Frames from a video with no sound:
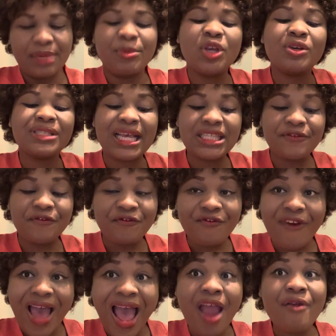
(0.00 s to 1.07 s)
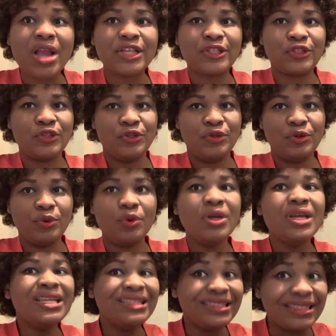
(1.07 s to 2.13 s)
Because as far as you know,
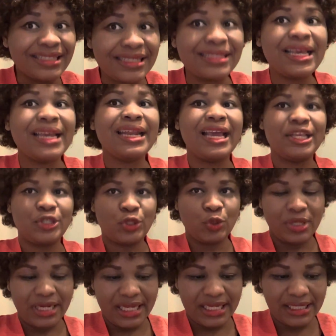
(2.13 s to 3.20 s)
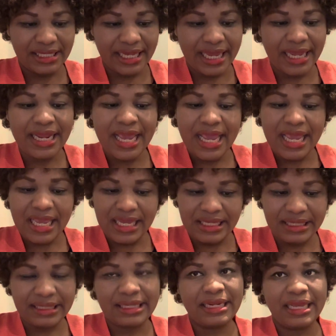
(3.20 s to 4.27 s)
this is an isolated
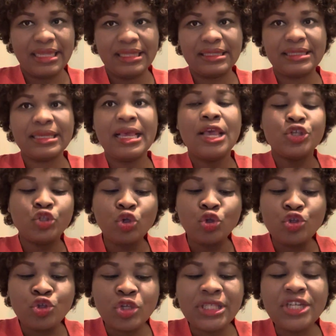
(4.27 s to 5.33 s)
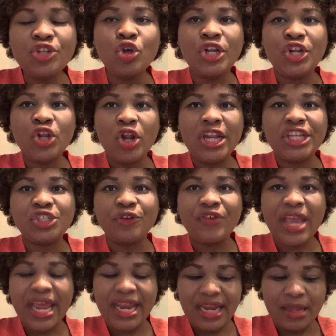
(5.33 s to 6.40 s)
incident. So using your knowledge of
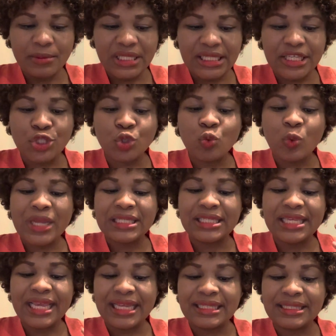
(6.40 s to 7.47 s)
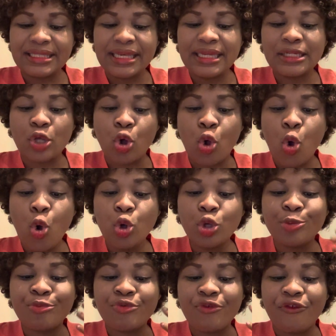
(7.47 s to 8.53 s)
NMC 2018, the
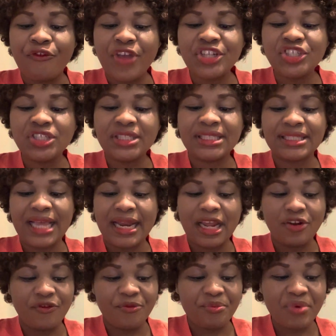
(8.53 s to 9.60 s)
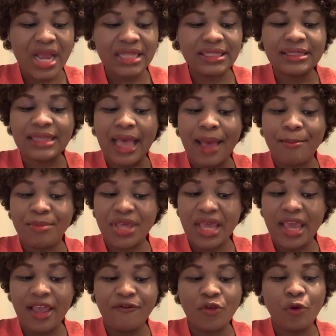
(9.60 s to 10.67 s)
Code Professional Standard of Practice and
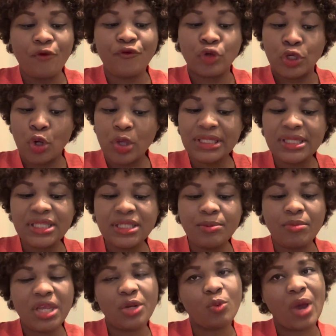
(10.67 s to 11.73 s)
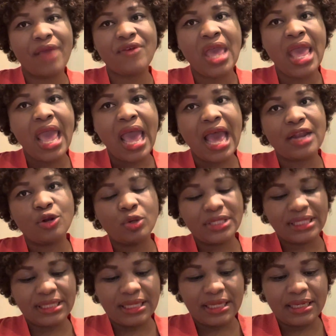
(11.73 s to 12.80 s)
Behavior for Nurses, Midwife, and
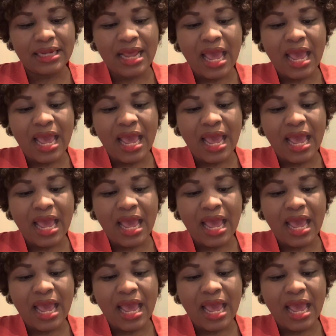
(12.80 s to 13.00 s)
Nursing